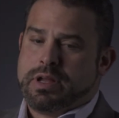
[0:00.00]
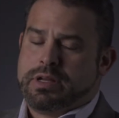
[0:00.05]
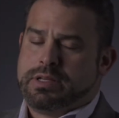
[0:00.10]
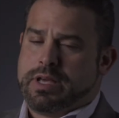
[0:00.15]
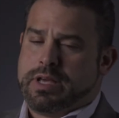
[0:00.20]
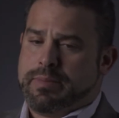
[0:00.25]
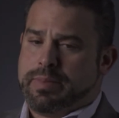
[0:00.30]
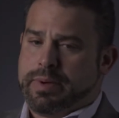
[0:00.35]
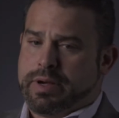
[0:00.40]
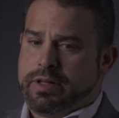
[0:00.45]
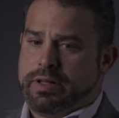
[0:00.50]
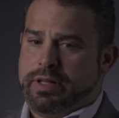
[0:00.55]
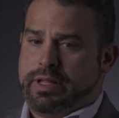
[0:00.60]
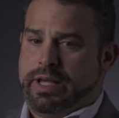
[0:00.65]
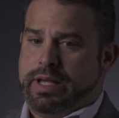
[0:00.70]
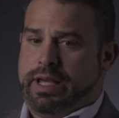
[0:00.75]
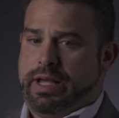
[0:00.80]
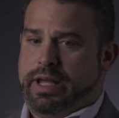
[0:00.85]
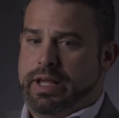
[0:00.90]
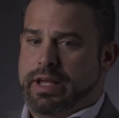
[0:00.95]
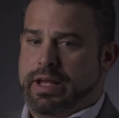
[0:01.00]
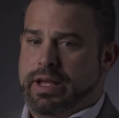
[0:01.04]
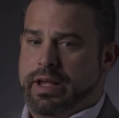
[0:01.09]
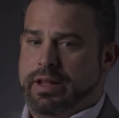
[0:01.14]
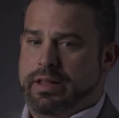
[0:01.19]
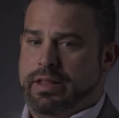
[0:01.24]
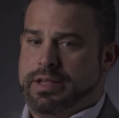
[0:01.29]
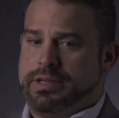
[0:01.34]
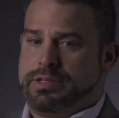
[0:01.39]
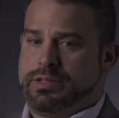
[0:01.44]
Typically,
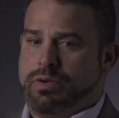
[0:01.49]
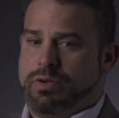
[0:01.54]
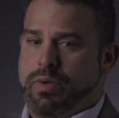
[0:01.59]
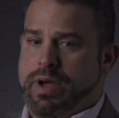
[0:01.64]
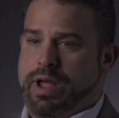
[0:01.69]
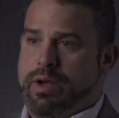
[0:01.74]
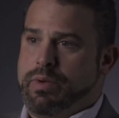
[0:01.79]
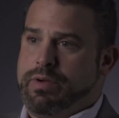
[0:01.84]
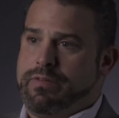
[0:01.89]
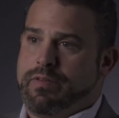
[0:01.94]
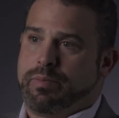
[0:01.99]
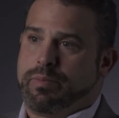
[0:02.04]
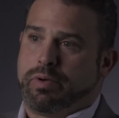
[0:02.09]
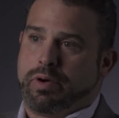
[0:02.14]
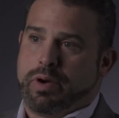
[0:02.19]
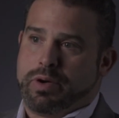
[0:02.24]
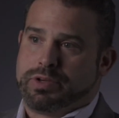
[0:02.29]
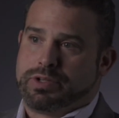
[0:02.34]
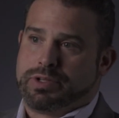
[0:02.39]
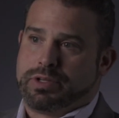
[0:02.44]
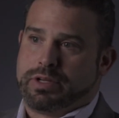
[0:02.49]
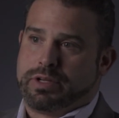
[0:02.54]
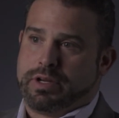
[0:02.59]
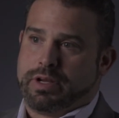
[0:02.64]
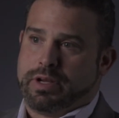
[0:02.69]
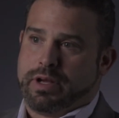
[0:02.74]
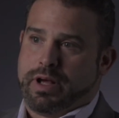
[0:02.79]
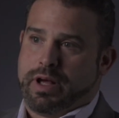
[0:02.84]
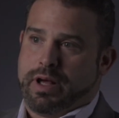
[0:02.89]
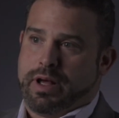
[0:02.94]
at least the way we've approached
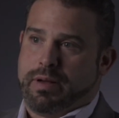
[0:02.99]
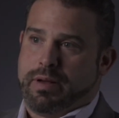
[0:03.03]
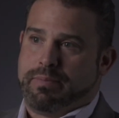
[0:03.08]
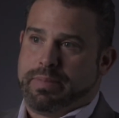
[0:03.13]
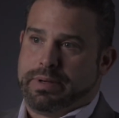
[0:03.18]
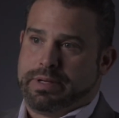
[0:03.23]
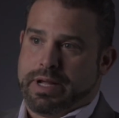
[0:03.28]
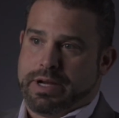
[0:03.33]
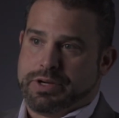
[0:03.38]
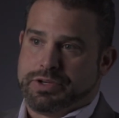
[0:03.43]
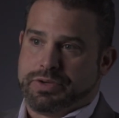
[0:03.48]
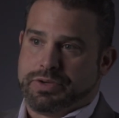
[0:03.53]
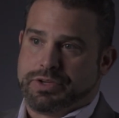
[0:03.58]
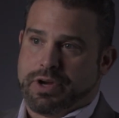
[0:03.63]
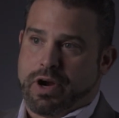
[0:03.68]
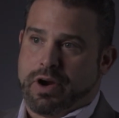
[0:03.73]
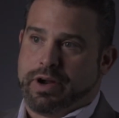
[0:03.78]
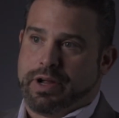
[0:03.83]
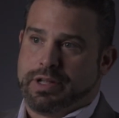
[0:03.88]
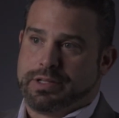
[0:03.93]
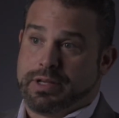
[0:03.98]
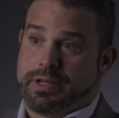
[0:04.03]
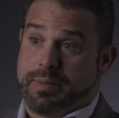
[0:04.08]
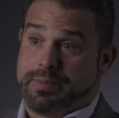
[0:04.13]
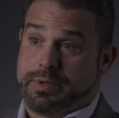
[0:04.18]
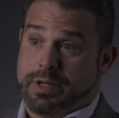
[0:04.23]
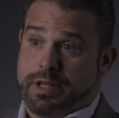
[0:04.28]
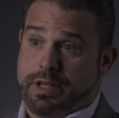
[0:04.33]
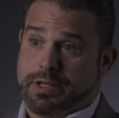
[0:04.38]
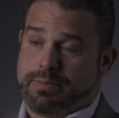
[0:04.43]
potential targets
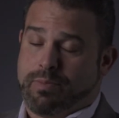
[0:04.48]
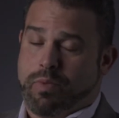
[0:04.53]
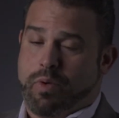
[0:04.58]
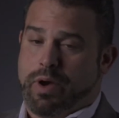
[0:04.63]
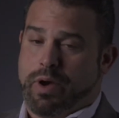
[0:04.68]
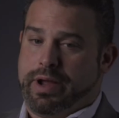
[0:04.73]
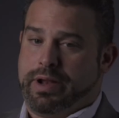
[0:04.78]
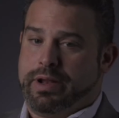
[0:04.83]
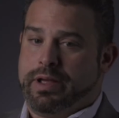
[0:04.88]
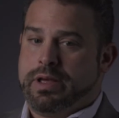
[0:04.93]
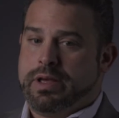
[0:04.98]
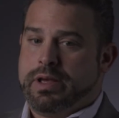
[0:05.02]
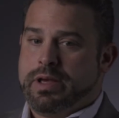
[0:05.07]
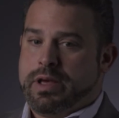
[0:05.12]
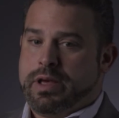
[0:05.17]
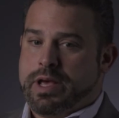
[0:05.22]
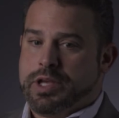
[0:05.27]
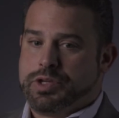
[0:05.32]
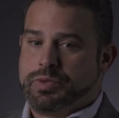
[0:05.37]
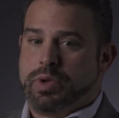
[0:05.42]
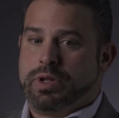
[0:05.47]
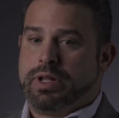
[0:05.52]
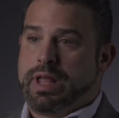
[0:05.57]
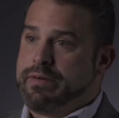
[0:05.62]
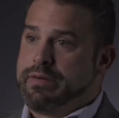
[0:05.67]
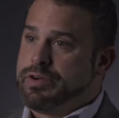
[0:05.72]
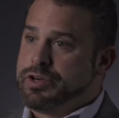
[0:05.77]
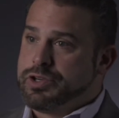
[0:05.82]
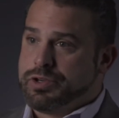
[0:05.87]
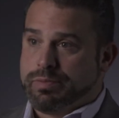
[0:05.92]
up to this point, is we'll
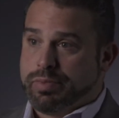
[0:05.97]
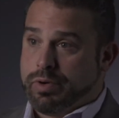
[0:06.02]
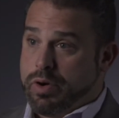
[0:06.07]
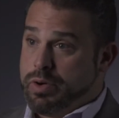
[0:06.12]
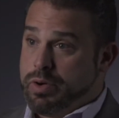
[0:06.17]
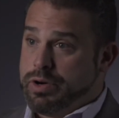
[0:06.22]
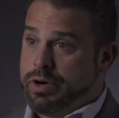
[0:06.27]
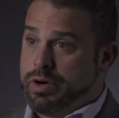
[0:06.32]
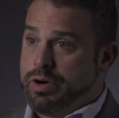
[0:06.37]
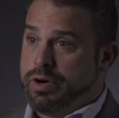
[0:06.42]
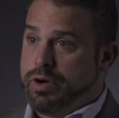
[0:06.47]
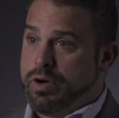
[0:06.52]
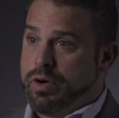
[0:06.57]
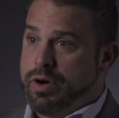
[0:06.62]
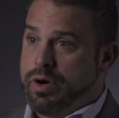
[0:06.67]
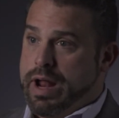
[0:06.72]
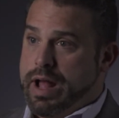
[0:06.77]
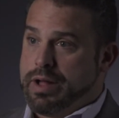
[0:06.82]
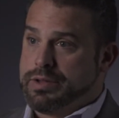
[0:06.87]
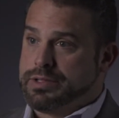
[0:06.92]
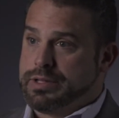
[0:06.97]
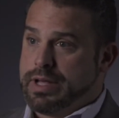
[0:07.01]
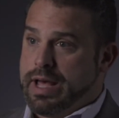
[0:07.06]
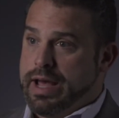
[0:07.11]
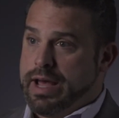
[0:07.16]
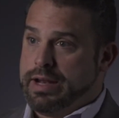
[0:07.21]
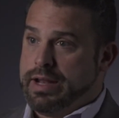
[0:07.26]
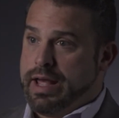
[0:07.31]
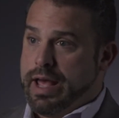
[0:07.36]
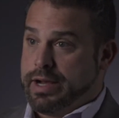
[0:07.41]
leverage a broker or an
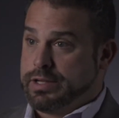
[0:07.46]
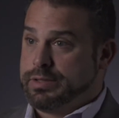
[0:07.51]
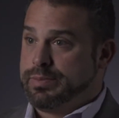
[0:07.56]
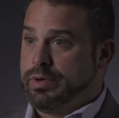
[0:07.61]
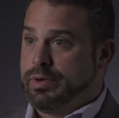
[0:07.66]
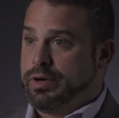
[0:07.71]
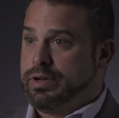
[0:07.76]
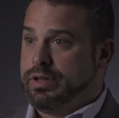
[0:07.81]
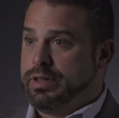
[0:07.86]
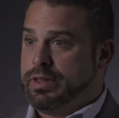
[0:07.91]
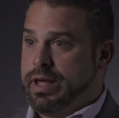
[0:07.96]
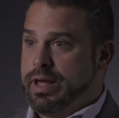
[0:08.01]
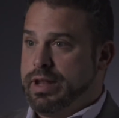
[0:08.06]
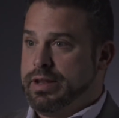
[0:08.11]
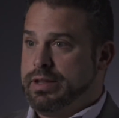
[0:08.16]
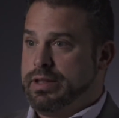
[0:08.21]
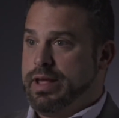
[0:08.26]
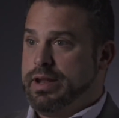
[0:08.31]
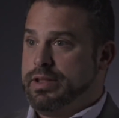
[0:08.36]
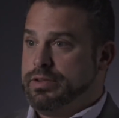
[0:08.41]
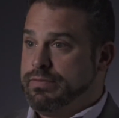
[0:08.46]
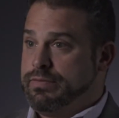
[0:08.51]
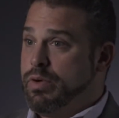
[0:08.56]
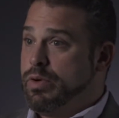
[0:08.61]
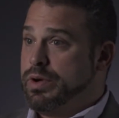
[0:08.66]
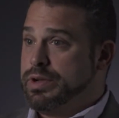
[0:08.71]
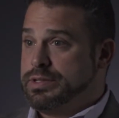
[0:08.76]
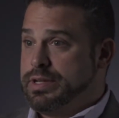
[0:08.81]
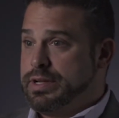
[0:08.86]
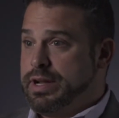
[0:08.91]
outside expert that is
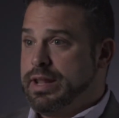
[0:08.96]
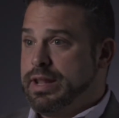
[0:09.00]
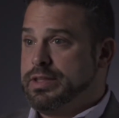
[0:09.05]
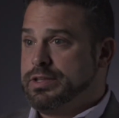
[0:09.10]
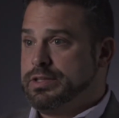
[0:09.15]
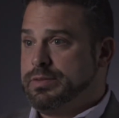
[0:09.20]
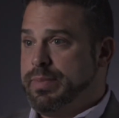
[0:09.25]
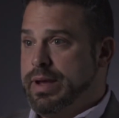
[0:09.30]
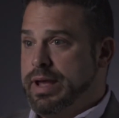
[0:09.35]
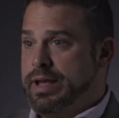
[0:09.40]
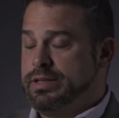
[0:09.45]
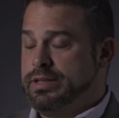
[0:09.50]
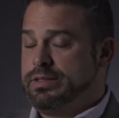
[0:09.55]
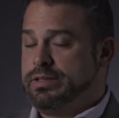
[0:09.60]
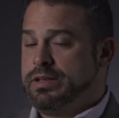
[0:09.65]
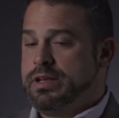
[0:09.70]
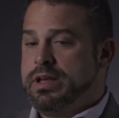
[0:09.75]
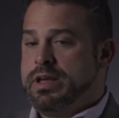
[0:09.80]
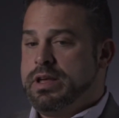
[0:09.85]
focused in on the space,